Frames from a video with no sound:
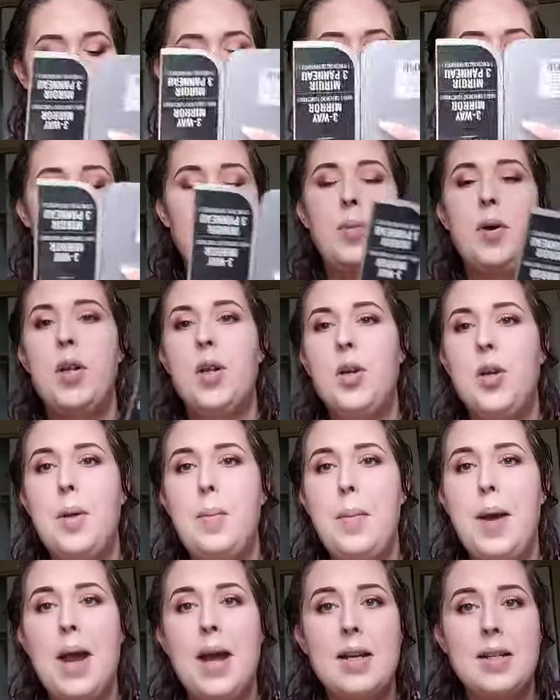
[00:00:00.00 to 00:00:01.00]
want to put
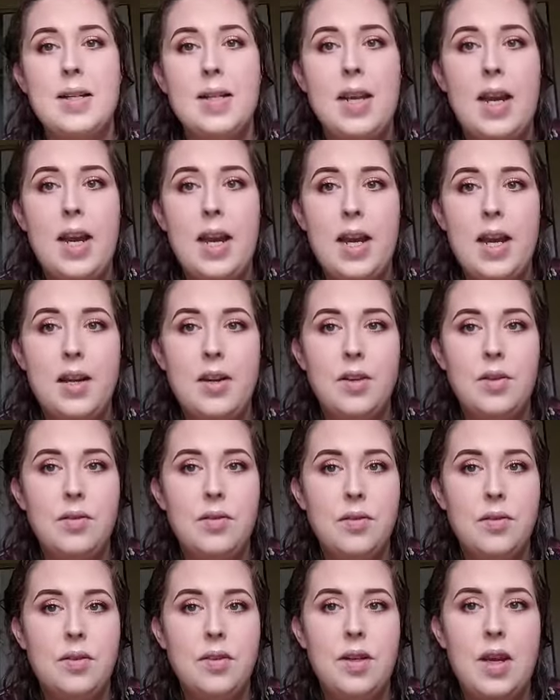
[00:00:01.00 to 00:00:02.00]
on a matte today.
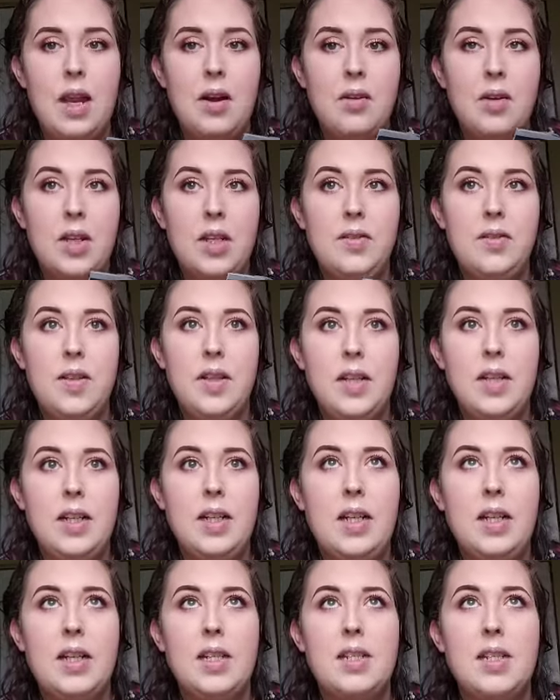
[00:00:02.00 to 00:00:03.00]
I'm not really
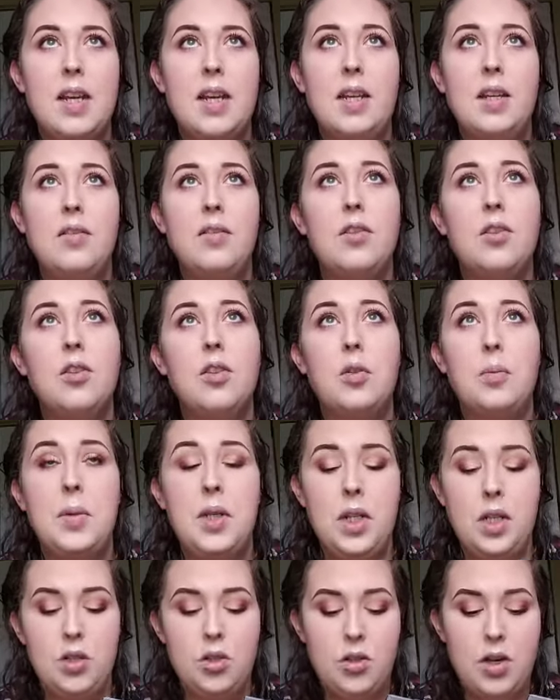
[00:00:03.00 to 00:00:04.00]
feeling it. It's kind of
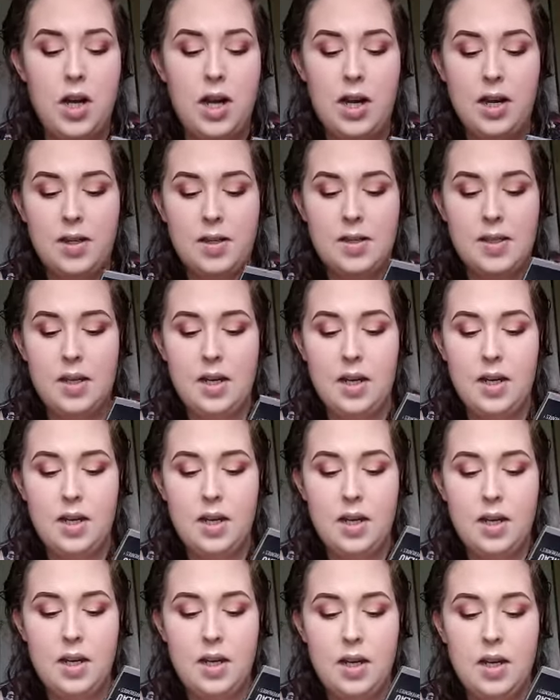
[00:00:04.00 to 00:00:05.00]
gloomy and dry
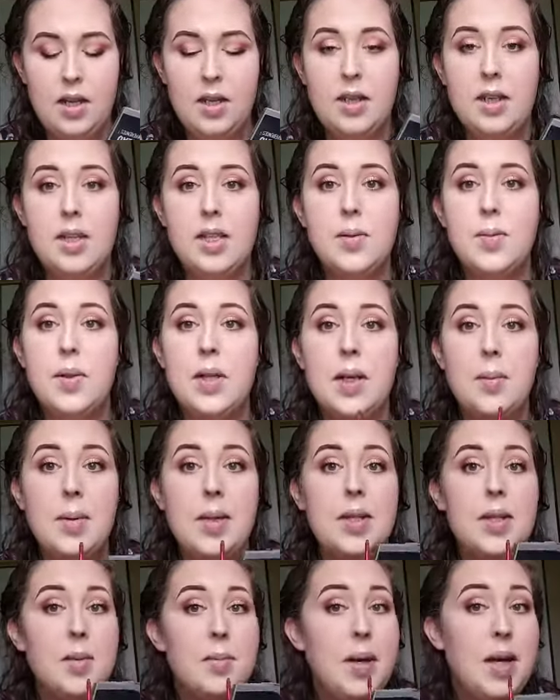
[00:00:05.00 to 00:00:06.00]
outside. This will give
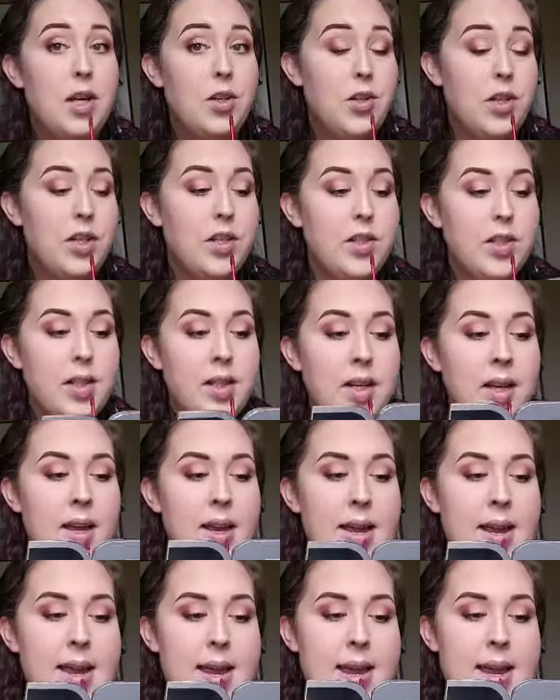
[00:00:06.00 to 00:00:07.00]
me some hydration